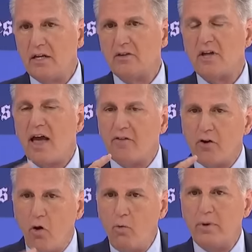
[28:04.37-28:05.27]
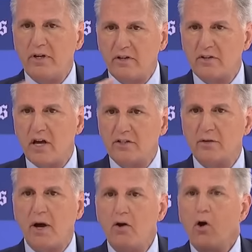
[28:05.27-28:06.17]
is to have an open discussion
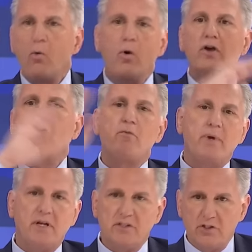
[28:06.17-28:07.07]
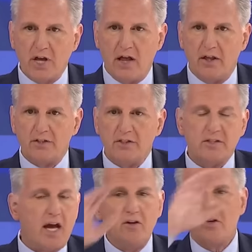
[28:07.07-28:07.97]
about what are our biggest challenges.
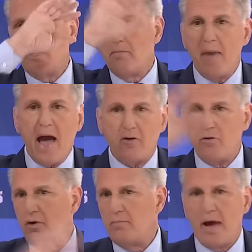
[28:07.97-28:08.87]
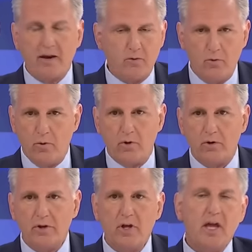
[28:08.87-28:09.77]
I look in a macro and micro
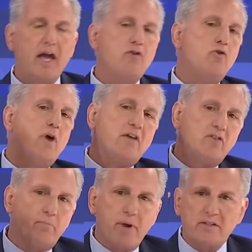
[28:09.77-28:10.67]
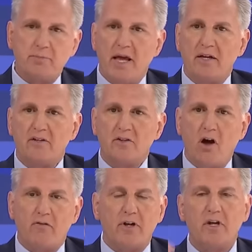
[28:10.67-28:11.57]
world, and who has the best plan to
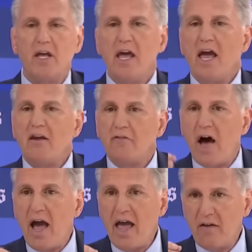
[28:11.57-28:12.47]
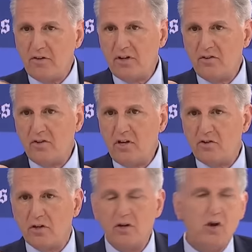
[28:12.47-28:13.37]
solve it. And if I have a
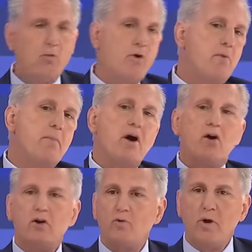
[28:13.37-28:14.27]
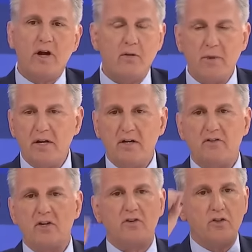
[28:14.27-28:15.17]
decision where America went out and made a
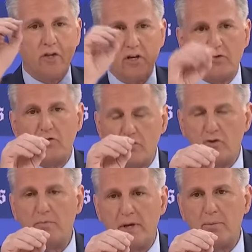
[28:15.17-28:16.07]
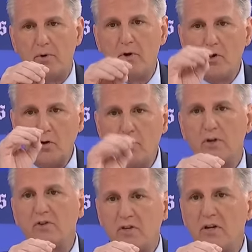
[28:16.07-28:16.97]
decision, these are the two people who
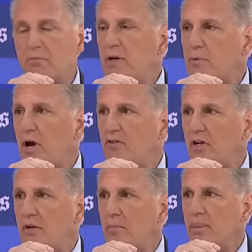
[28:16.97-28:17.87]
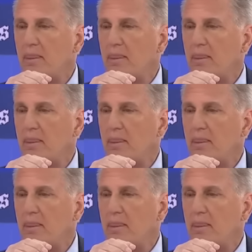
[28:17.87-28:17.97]
can sit and be president.